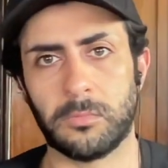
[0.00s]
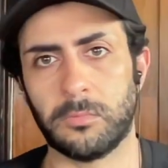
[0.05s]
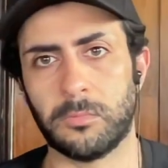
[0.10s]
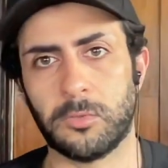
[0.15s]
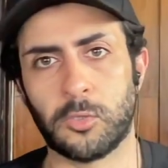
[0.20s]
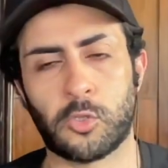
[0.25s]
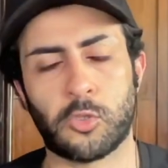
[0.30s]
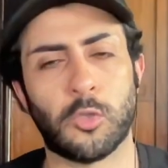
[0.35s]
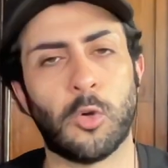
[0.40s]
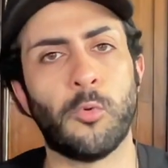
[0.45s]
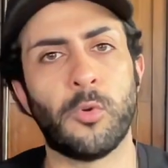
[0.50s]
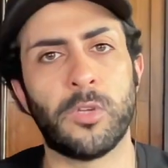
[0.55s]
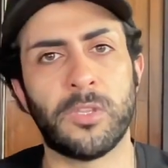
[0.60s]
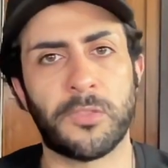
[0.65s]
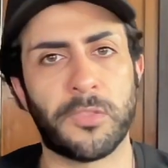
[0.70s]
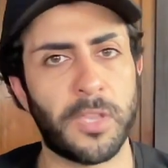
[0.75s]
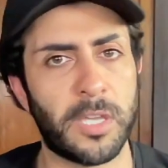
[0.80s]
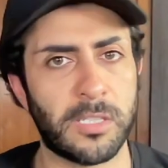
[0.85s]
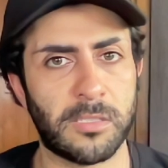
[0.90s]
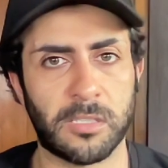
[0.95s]
showing
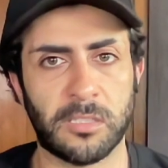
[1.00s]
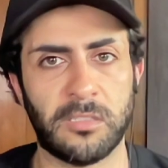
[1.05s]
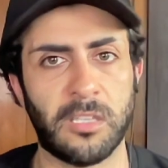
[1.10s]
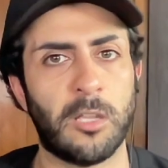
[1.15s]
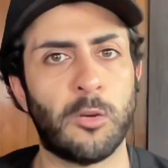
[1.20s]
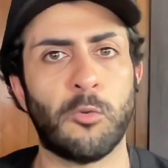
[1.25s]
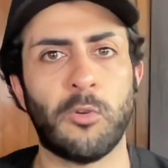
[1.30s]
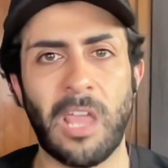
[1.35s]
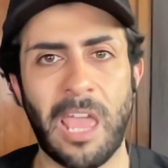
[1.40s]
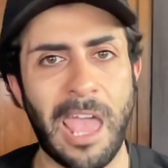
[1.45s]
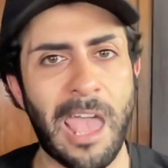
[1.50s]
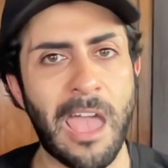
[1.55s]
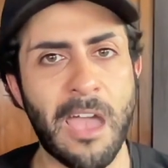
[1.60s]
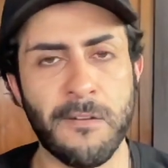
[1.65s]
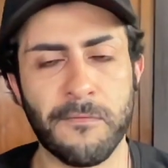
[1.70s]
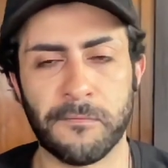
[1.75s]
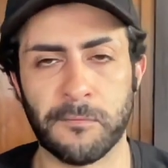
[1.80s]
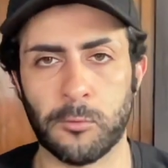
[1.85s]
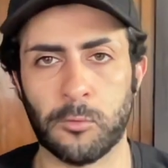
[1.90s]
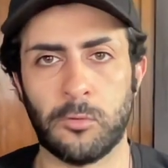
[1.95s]
things that they don't
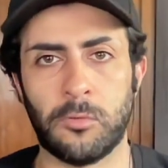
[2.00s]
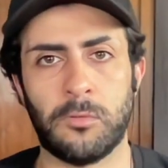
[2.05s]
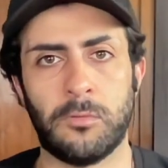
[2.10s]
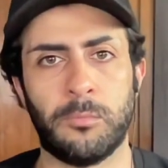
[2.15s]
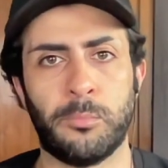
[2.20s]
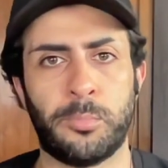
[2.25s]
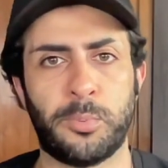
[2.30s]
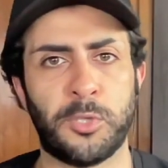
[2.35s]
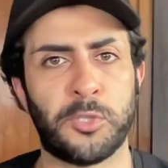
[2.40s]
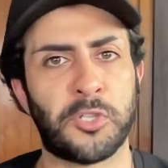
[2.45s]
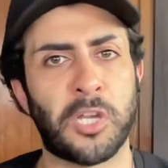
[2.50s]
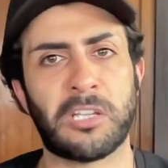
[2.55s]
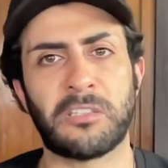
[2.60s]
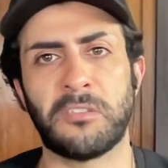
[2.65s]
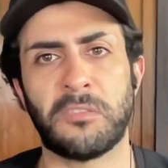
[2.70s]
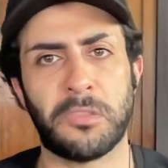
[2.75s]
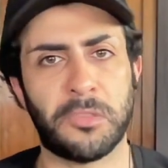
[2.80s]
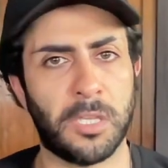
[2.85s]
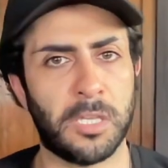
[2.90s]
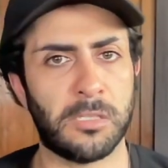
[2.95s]
have or
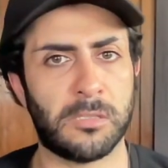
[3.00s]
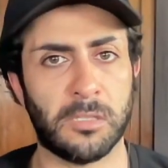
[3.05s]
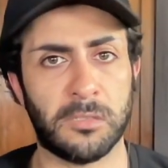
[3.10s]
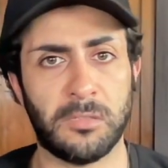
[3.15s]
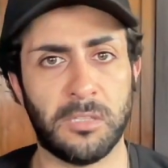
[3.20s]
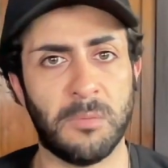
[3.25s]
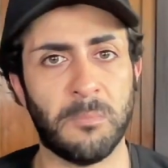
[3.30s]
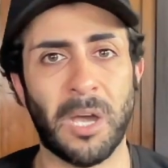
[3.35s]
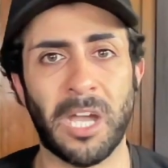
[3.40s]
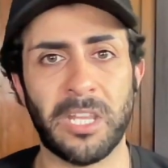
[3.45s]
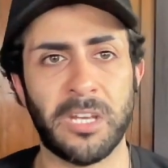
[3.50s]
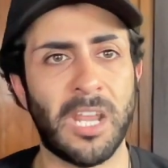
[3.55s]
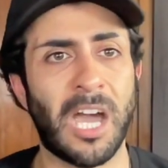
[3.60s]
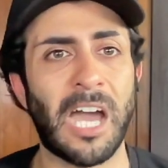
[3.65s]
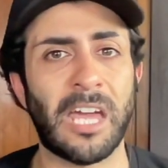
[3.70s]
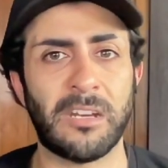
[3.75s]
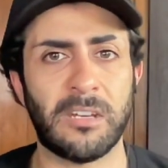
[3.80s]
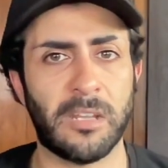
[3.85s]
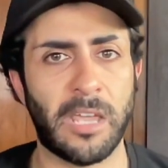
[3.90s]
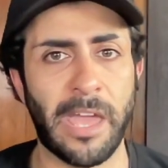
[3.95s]
projecting things that they might
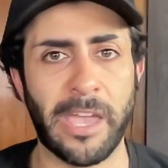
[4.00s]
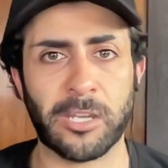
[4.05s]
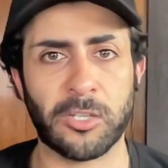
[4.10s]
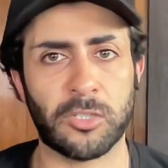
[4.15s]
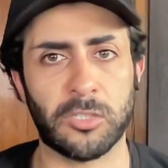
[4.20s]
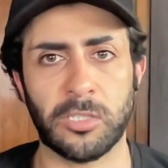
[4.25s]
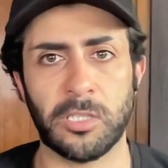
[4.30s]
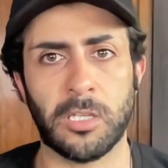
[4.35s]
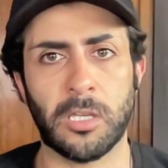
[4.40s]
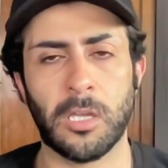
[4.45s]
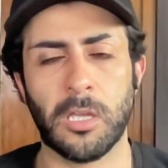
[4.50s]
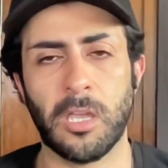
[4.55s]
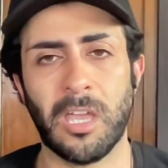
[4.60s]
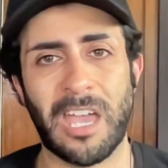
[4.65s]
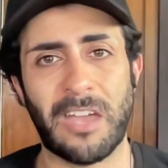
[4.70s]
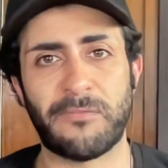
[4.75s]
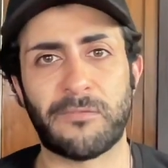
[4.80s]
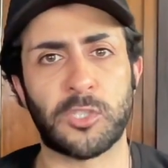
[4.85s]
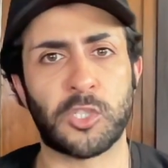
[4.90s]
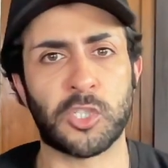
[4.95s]
not actually
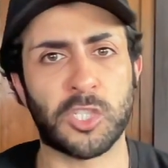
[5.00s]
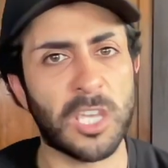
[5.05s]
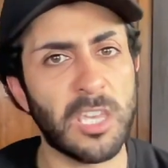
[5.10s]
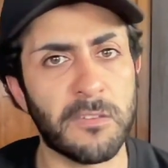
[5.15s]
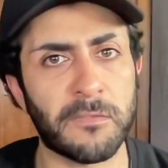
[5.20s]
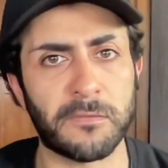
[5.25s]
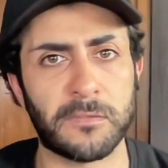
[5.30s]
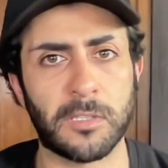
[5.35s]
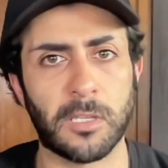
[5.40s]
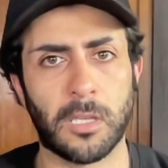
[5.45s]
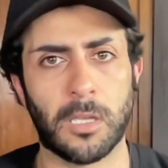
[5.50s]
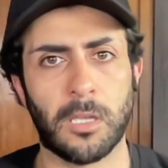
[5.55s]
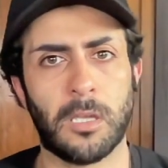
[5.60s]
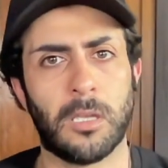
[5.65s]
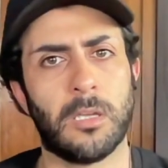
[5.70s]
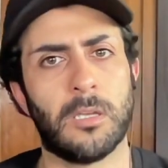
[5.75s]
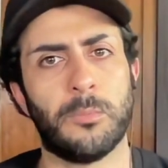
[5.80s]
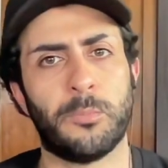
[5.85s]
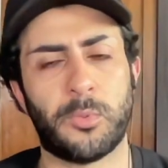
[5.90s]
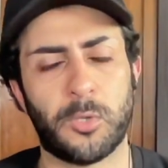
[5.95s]
have achieved
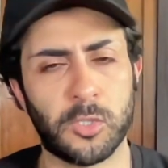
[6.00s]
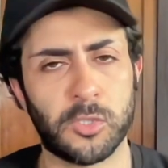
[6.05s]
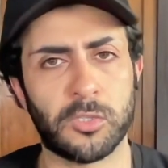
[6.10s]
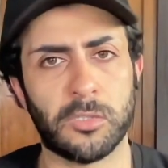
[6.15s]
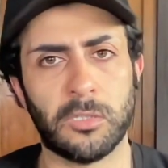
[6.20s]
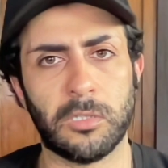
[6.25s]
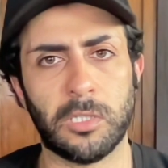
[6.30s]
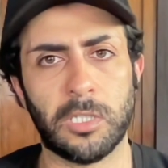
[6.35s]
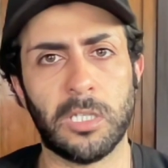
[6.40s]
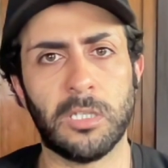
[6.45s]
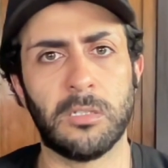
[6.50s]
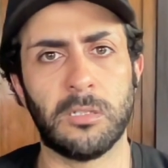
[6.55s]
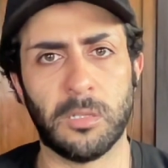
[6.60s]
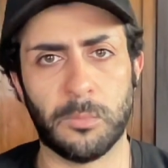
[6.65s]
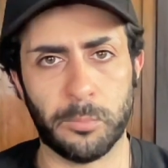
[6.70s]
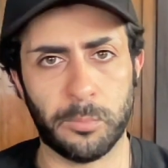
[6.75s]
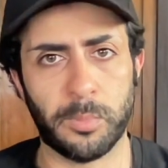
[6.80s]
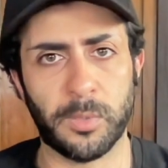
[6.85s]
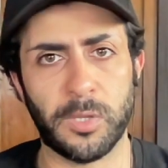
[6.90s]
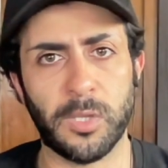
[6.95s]
personally.
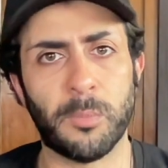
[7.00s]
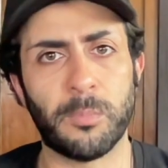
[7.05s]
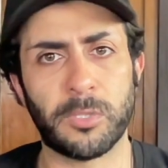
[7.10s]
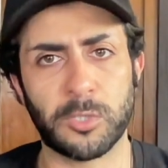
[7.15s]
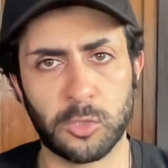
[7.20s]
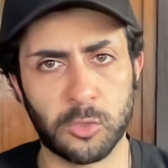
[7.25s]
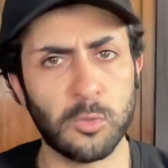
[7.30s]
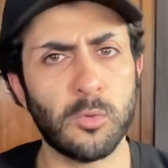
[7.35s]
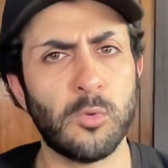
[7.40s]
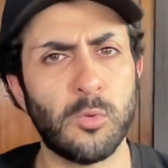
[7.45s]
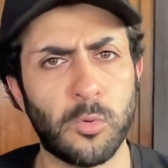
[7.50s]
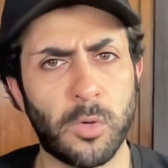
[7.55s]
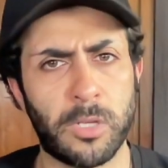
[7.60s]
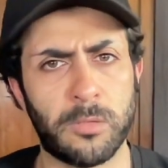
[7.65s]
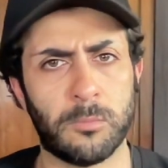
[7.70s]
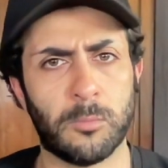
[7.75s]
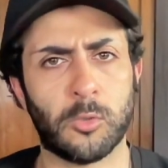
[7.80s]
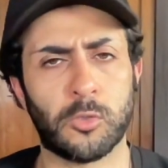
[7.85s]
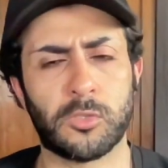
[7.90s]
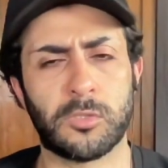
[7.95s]
But number two, and
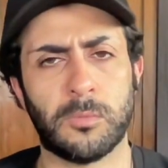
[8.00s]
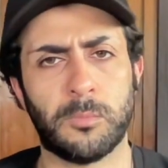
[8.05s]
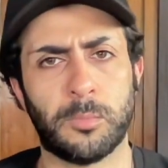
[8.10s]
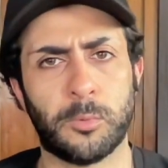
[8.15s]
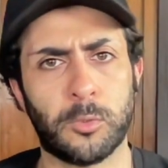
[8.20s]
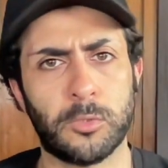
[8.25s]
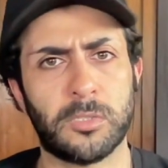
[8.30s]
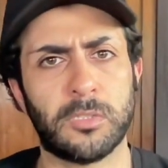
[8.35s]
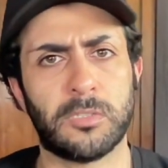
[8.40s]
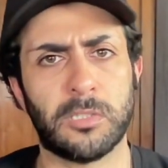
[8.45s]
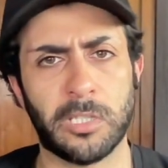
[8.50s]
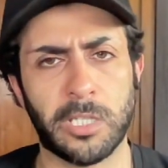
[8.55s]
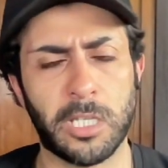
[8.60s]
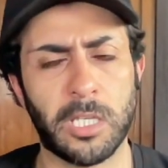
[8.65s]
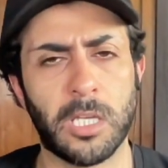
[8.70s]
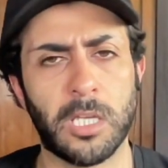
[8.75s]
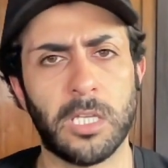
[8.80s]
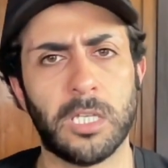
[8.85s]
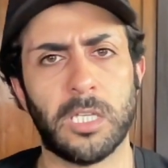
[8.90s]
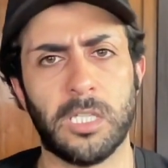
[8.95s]
most importantly,
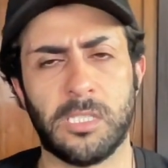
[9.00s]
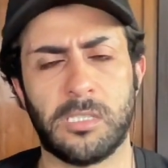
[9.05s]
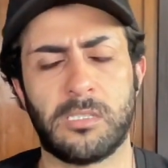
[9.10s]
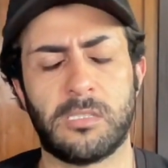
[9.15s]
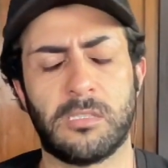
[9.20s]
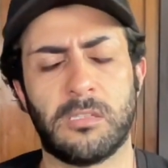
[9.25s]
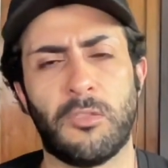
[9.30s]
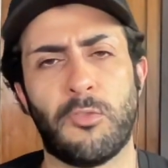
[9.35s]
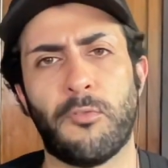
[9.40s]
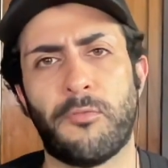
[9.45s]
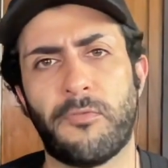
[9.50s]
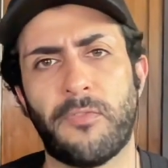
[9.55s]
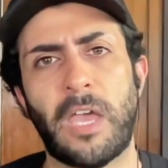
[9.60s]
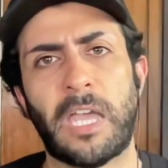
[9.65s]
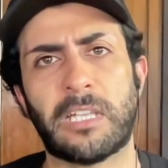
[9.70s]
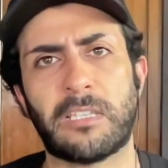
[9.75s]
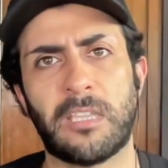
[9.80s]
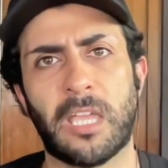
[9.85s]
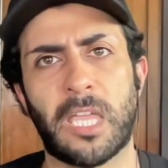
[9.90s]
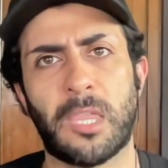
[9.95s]
is the
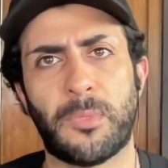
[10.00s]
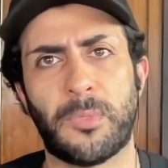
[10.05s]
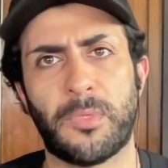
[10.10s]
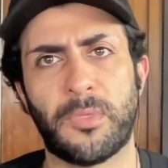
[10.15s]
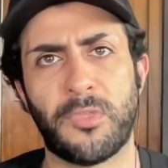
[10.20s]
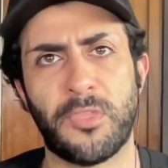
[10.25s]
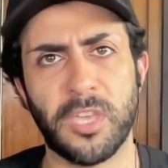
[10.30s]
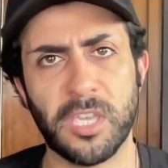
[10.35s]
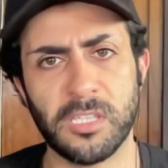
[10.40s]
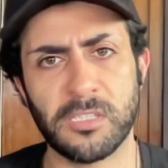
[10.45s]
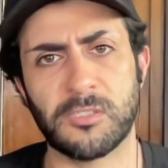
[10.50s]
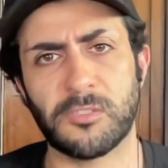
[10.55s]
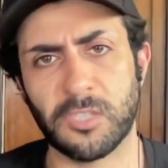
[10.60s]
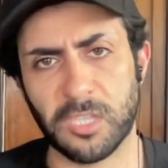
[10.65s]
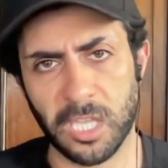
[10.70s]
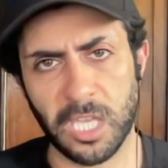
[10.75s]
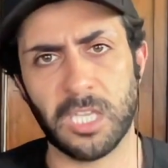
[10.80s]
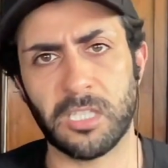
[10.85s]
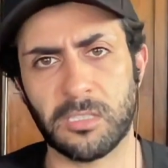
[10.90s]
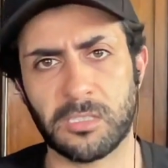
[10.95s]
fact that these
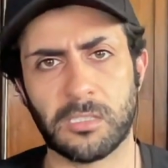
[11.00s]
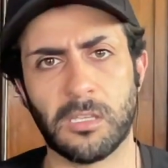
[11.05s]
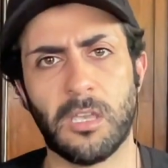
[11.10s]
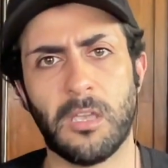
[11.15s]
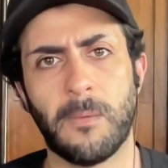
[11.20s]
things